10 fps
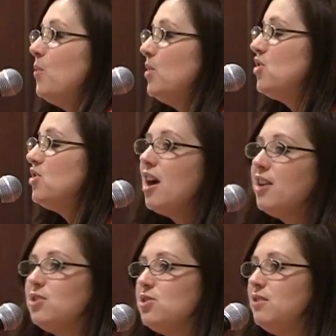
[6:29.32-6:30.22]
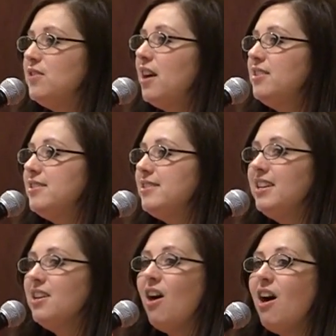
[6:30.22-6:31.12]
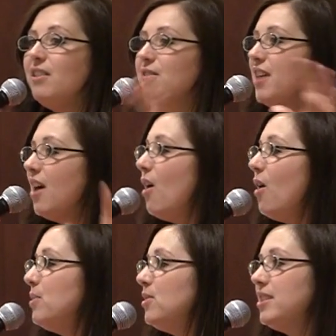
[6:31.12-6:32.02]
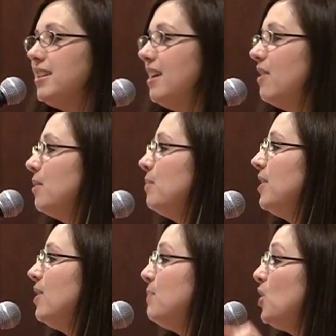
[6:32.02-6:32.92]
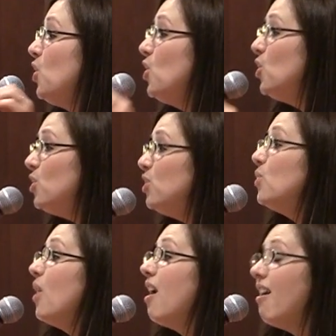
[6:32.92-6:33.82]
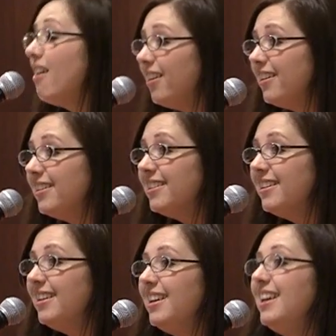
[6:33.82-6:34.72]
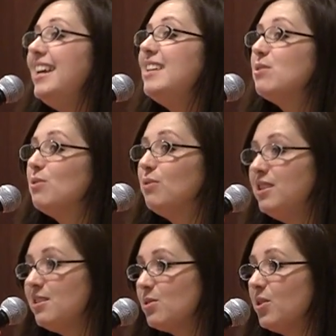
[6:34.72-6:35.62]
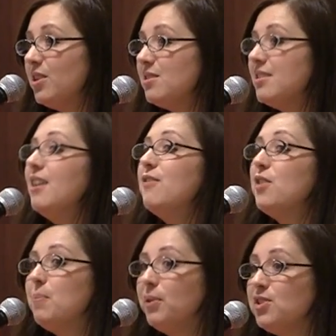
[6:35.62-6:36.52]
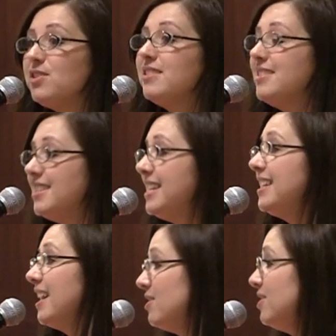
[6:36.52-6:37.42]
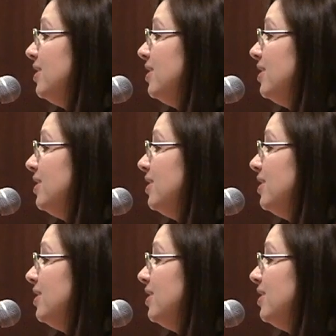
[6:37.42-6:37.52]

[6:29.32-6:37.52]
which doctors you've gone to see, all of that, all put together, but who you are is a resource for the person sitting next to